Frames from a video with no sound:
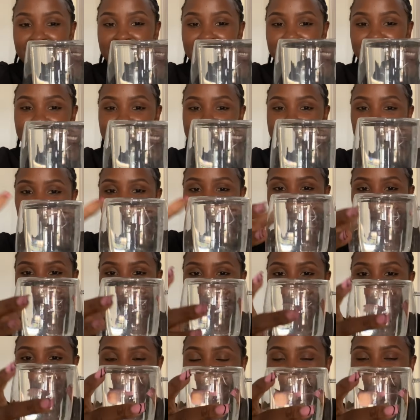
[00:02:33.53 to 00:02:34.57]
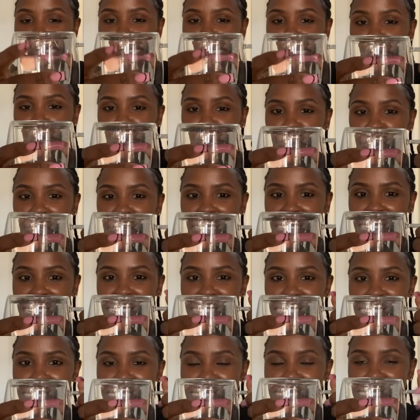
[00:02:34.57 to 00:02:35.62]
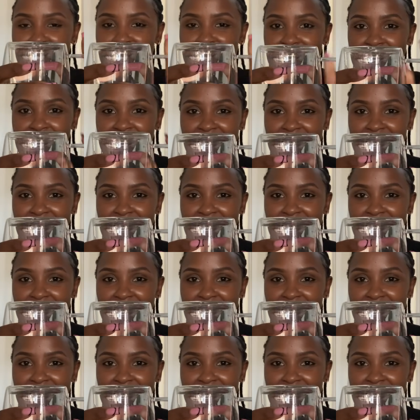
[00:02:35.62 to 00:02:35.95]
this part won't now make it